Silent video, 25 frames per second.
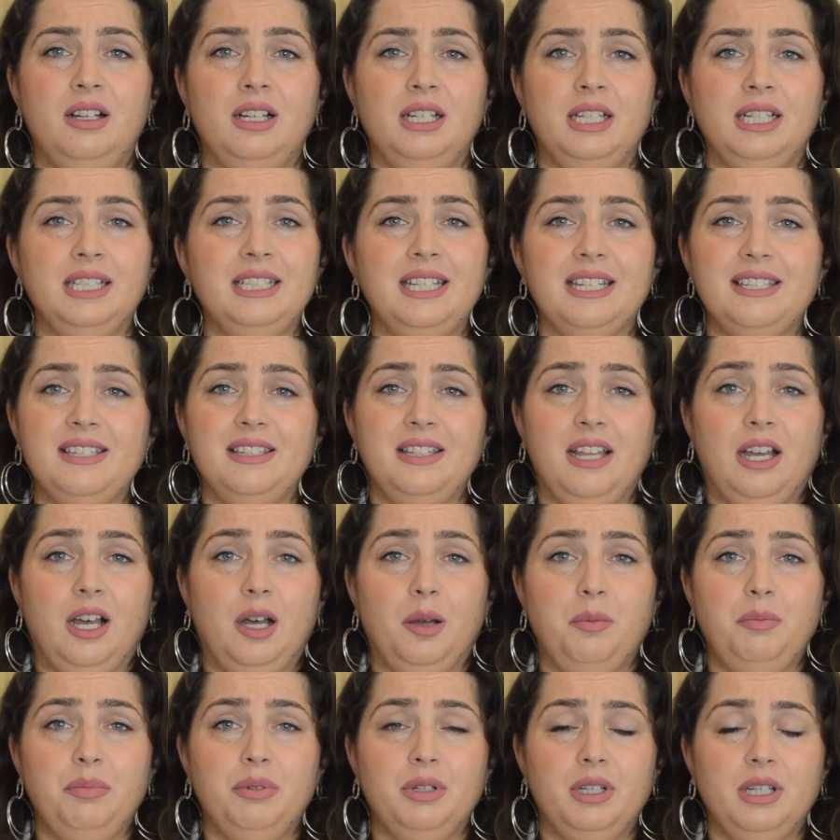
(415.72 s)
it doesn't
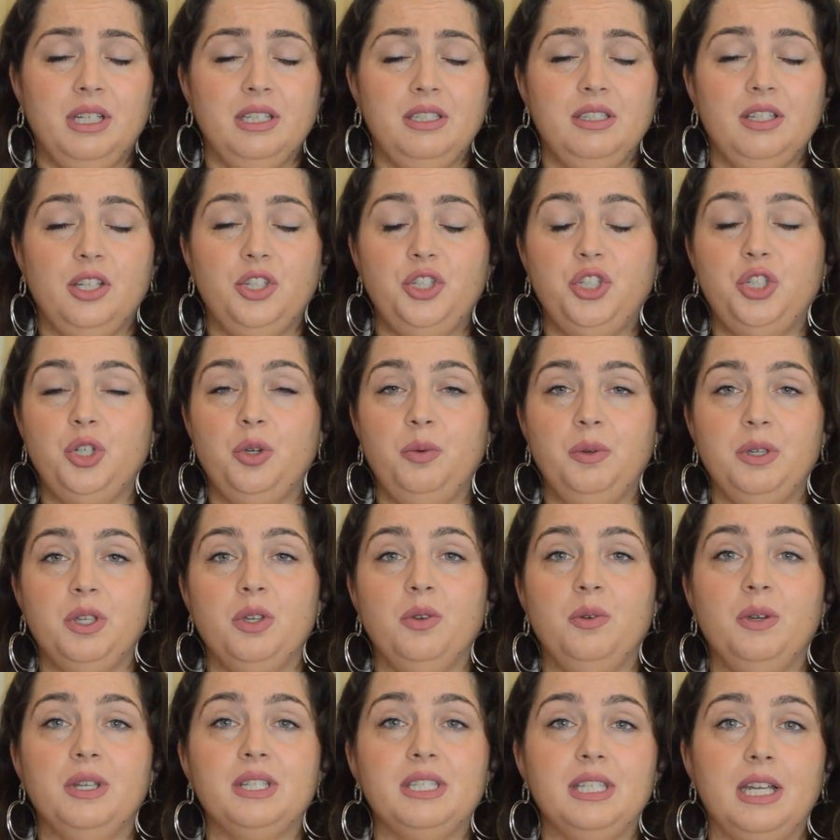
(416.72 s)
help. It's not showing
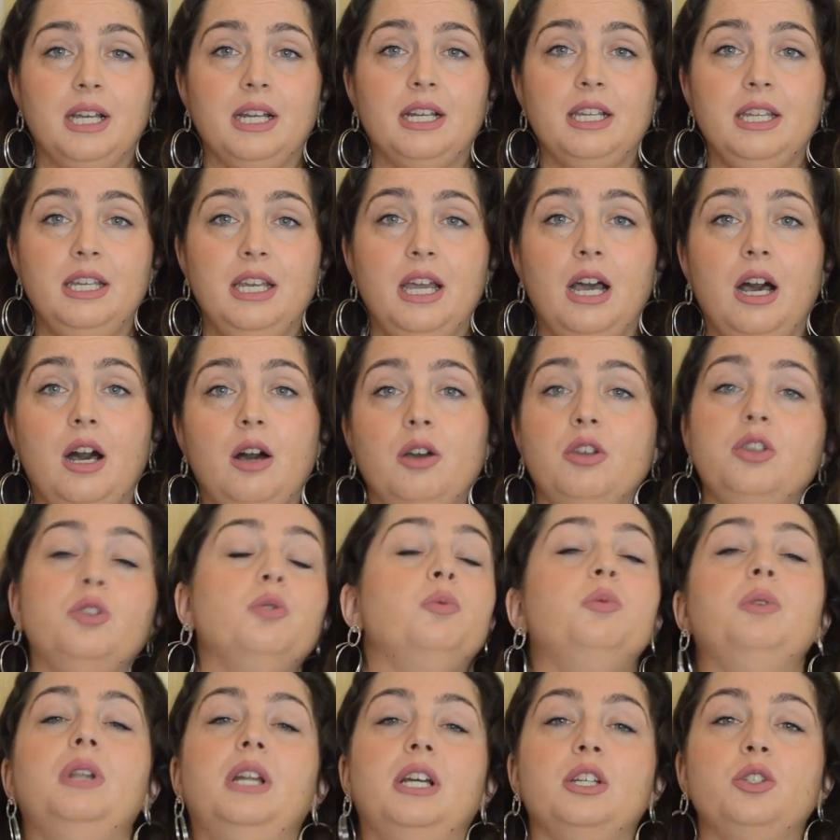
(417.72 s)
you exactly how
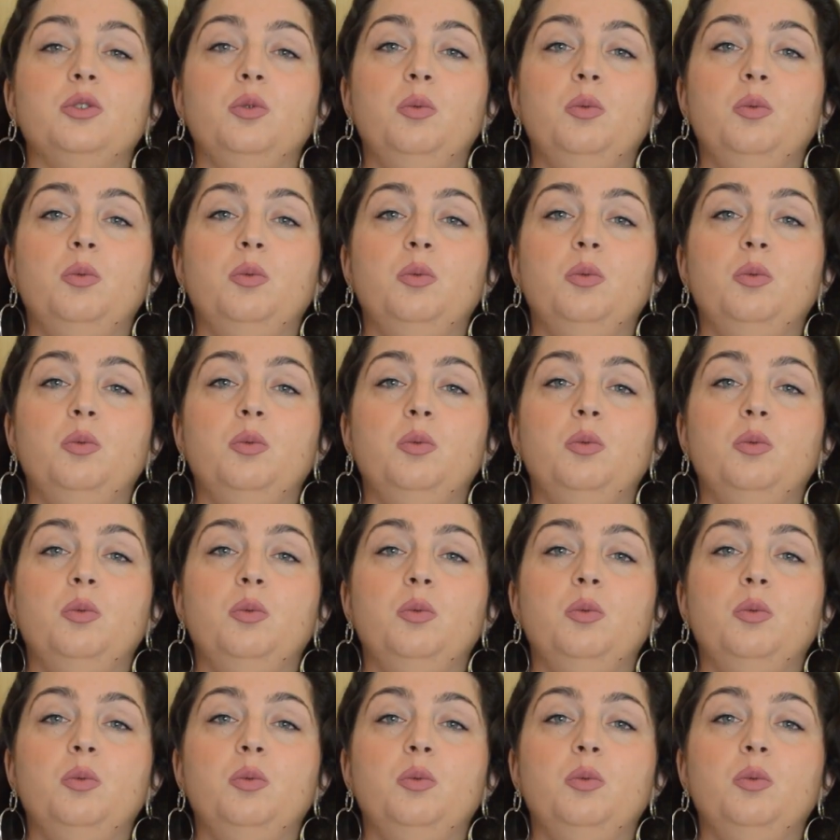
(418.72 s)
you would like